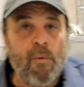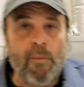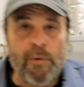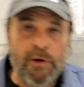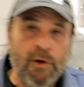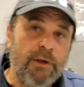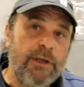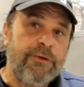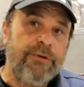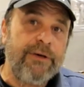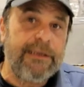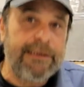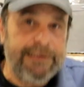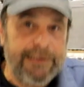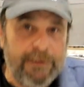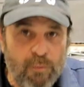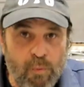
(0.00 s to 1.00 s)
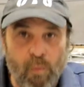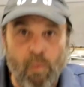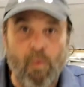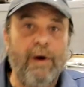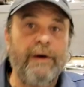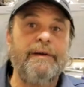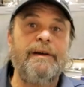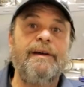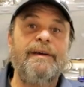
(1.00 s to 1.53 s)
We only really need
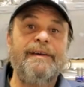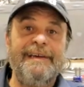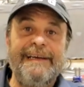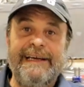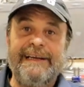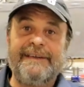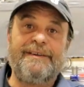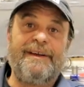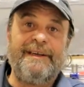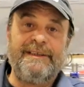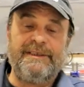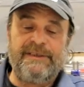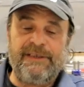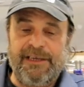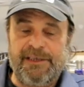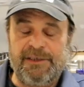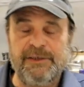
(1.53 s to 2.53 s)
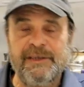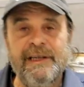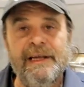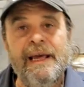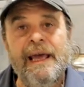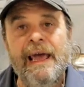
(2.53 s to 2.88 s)
1 inline 6.